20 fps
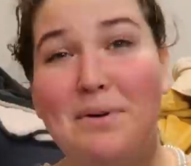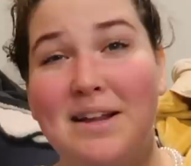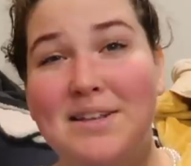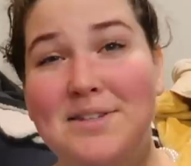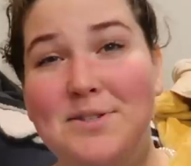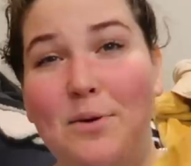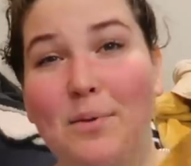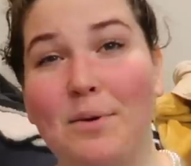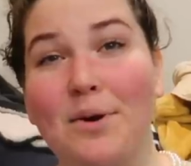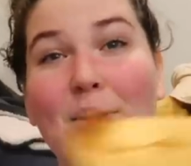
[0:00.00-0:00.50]
But I
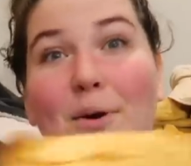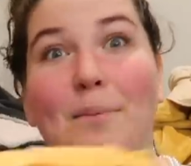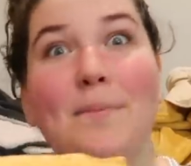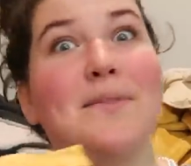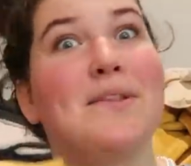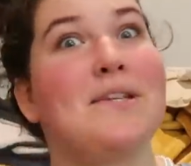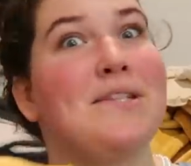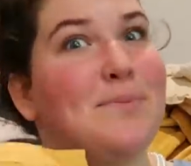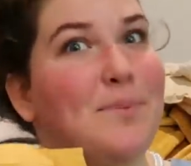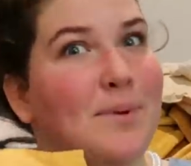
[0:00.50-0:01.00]
still want to
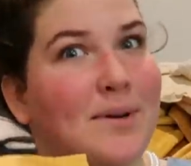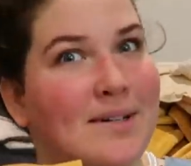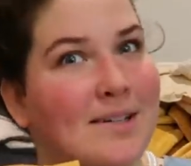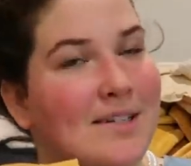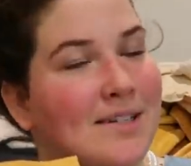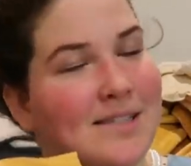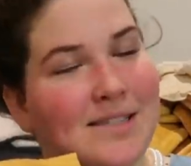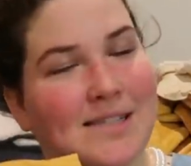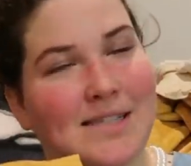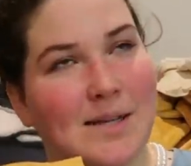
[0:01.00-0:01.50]
open this one
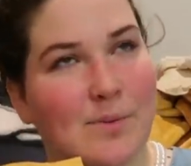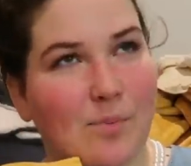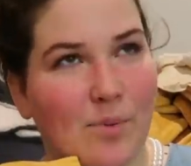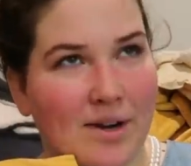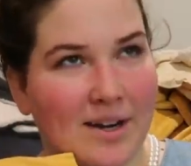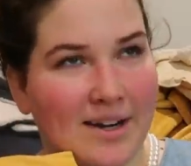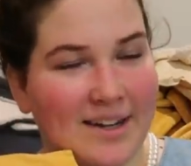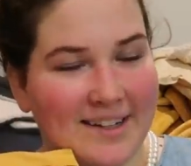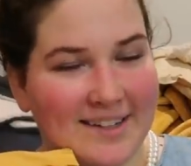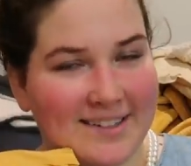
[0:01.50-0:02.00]
and see
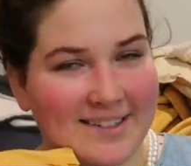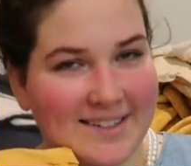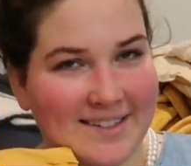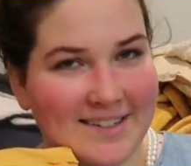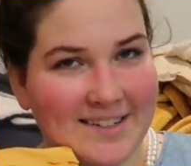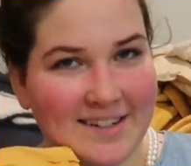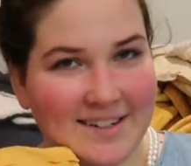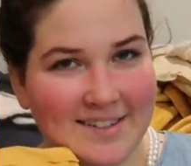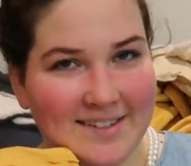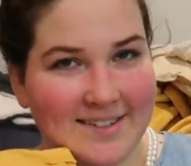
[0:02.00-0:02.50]
what it is
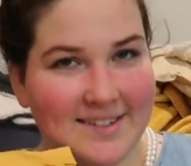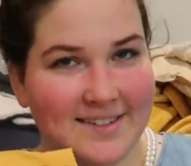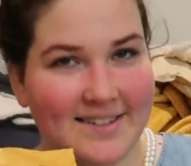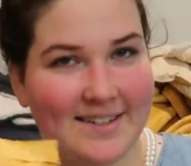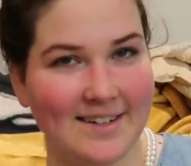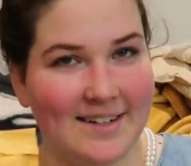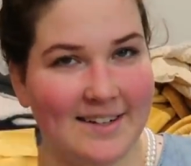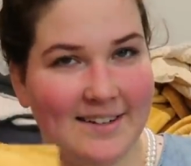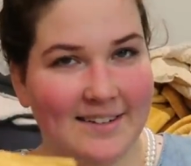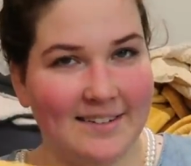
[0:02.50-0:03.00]
because it's
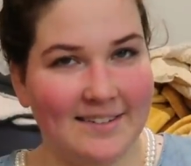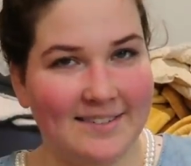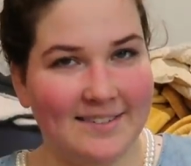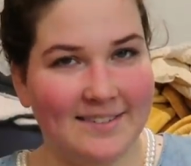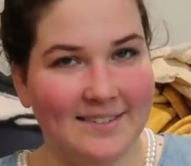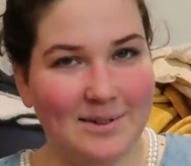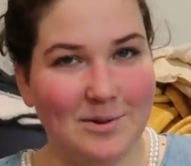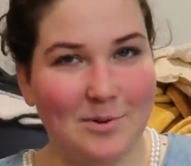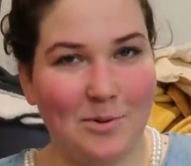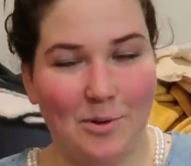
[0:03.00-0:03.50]
in a
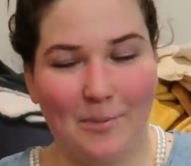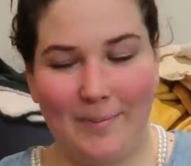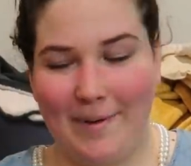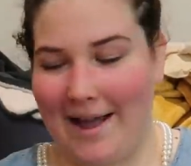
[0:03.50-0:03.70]
cool